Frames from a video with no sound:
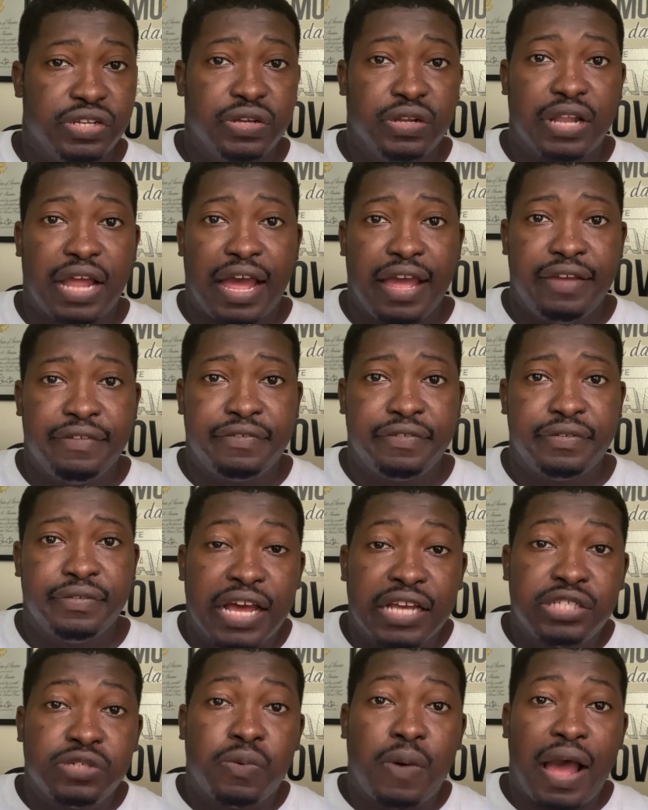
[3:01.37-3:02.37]
to your life.
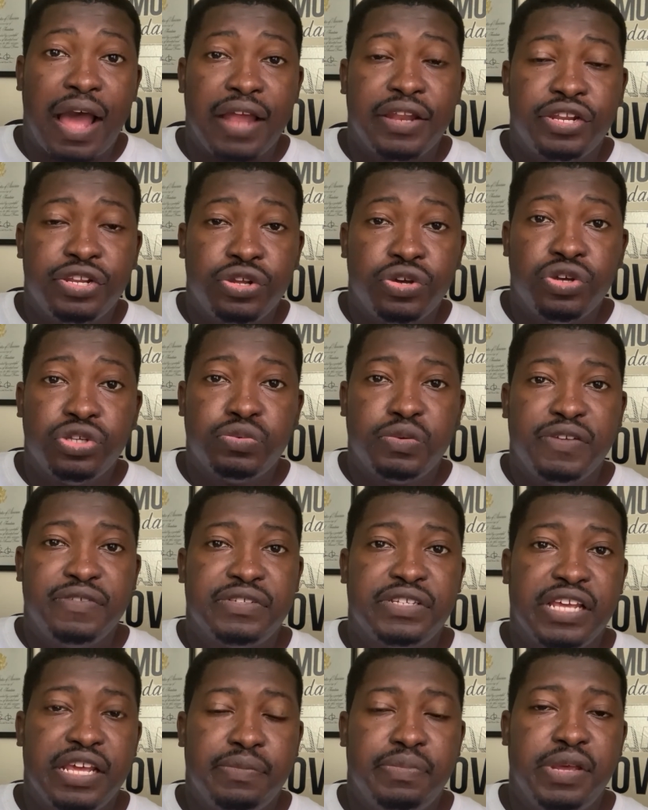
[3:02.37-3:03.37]
That's why in the news we've
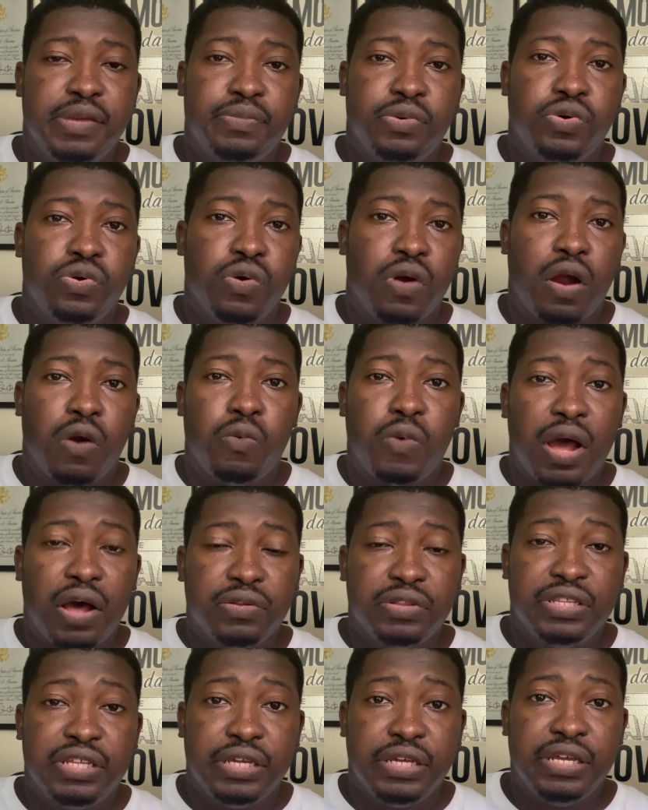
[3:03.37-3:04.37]
seen people who are
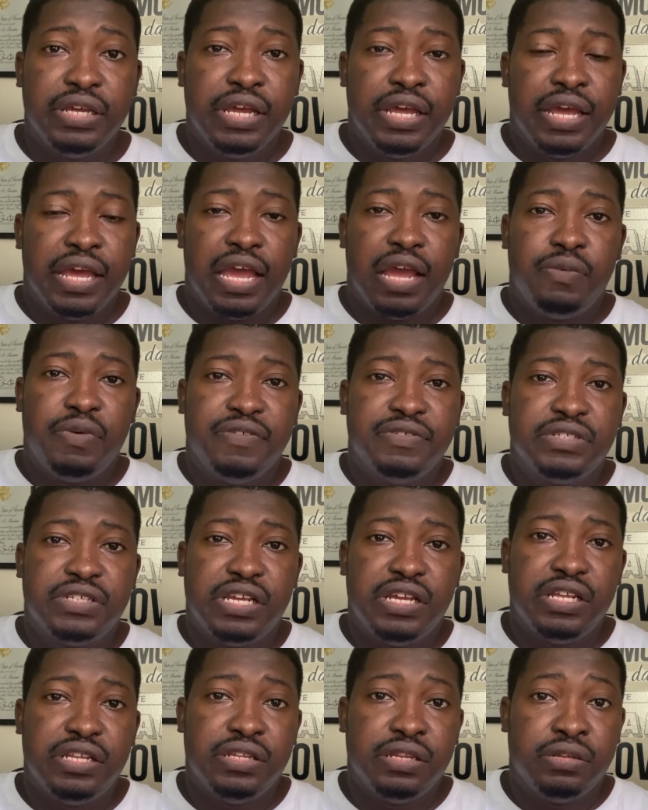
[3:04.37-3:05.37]
wealthy, and we've
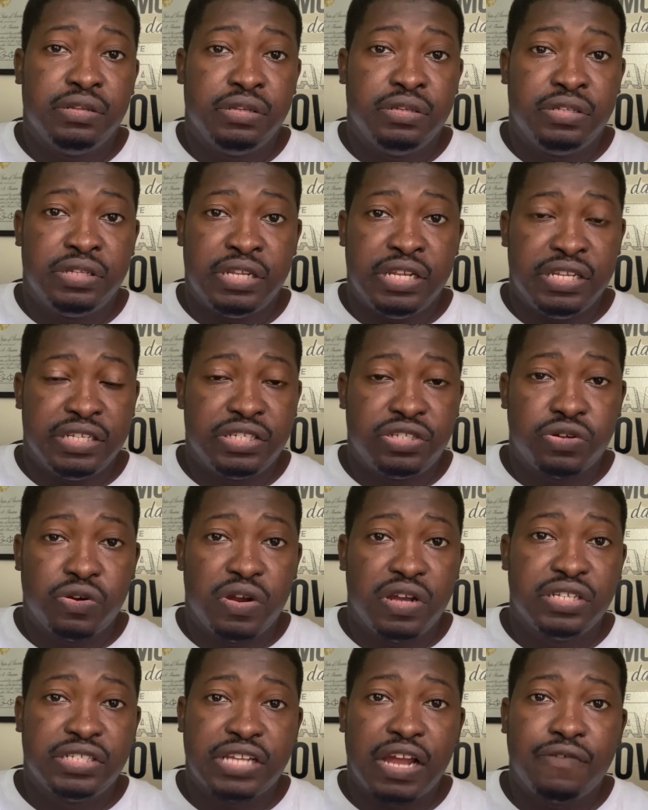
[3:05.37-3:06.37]
seen these
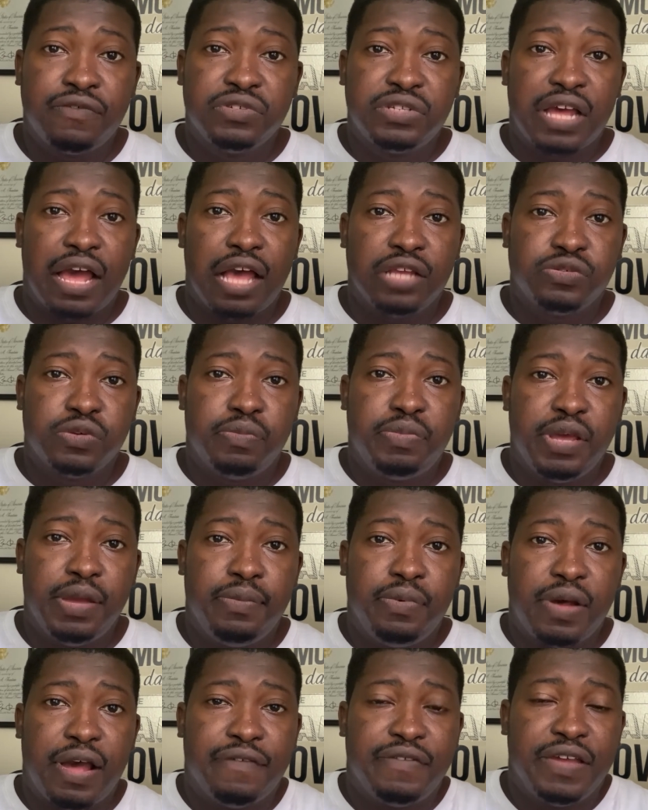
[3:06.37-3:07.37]
stories several times where
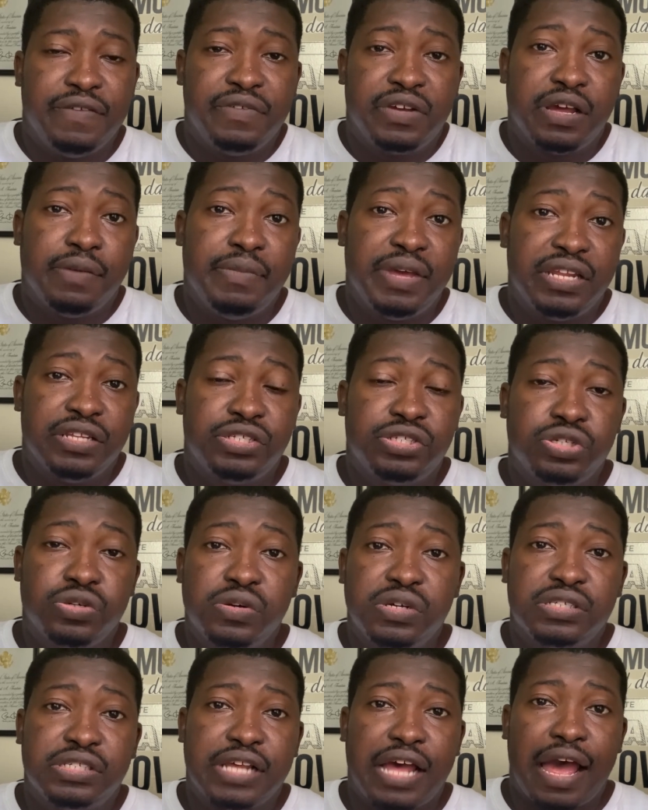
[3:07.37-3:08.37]
people have even committed
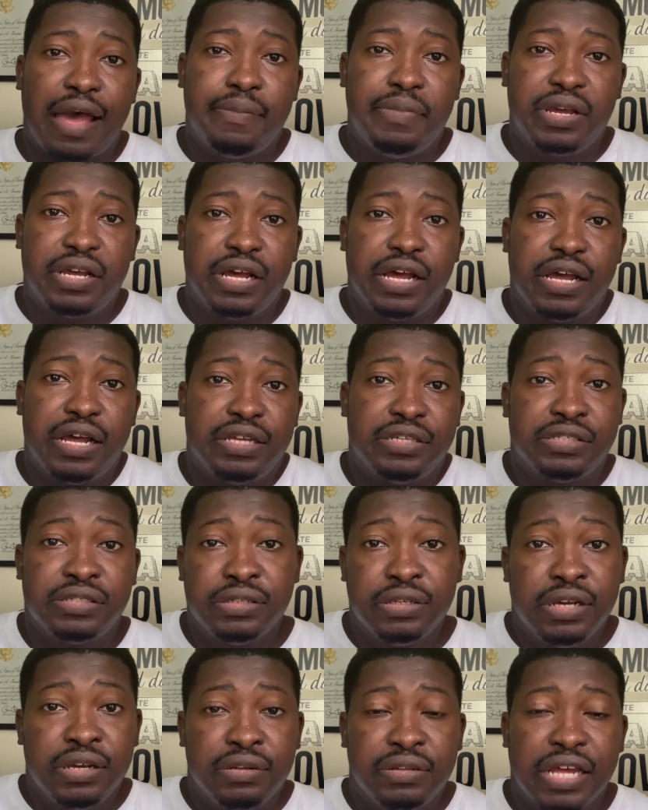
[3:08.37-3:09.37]
suicide because
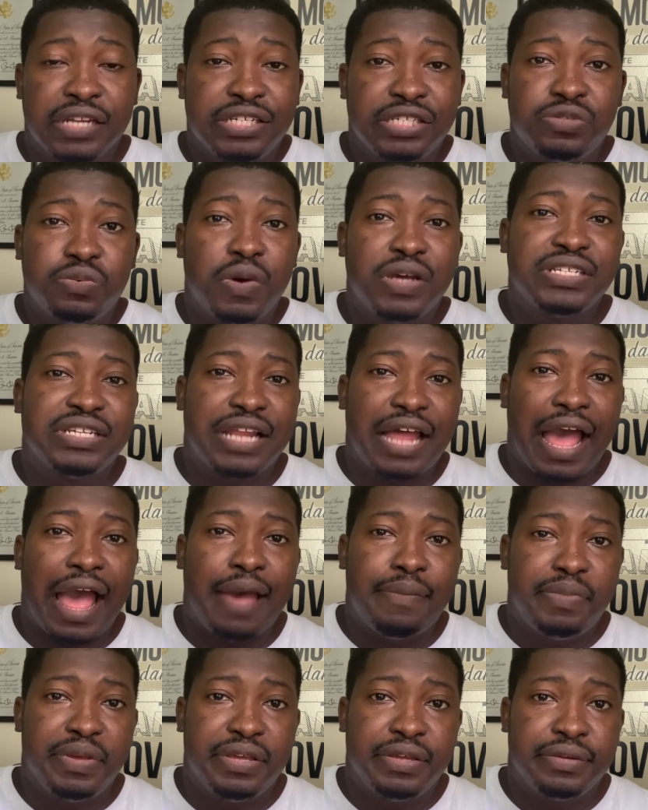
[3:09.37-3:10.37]
they just wasn't
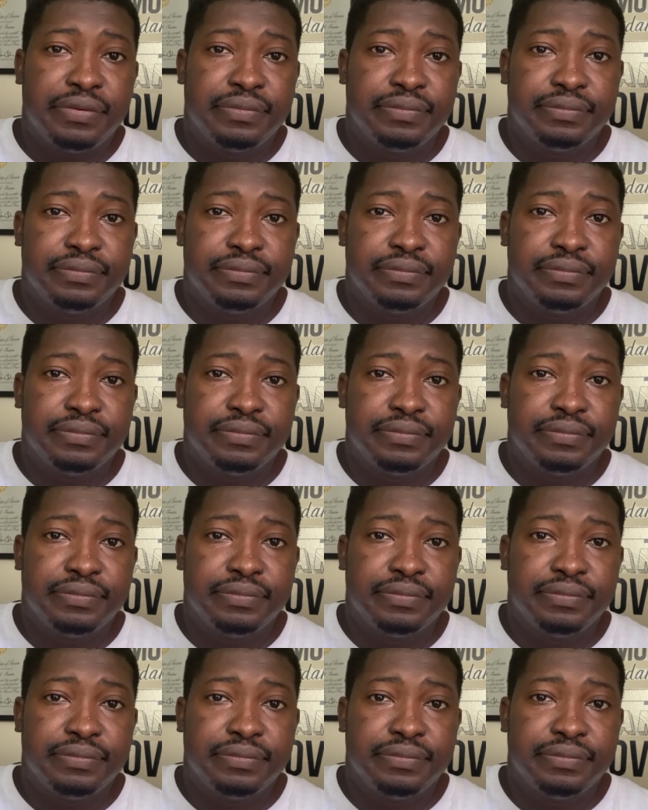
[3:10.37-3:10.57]
happy.